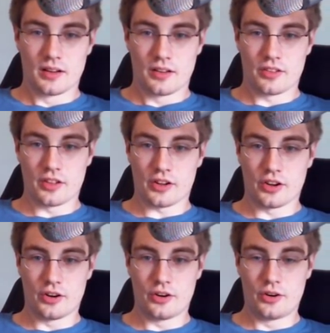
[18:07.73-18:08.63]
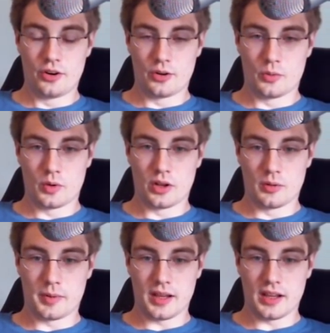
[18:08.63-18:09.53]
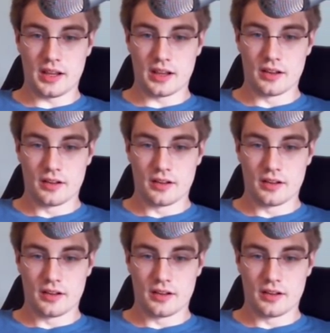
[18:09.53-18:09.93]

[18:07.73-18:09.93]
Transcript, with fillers: So the code will be